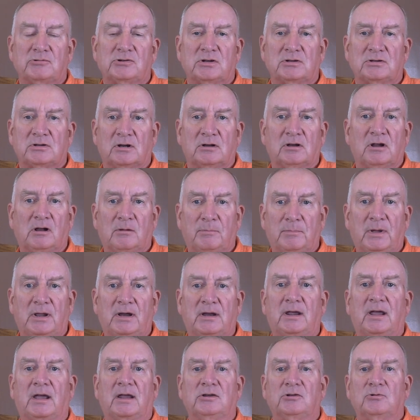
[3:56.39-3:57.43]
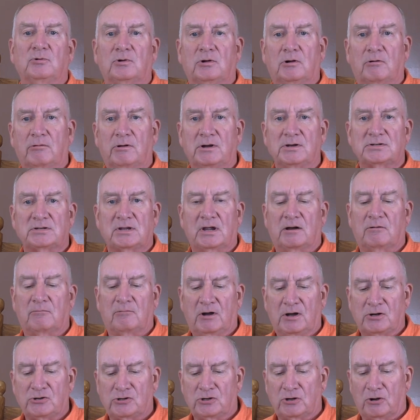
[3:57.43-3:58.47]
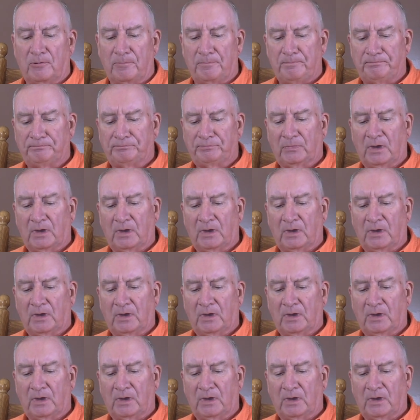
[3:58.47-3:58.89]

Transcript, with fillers: just a little bit and you increase that ratio.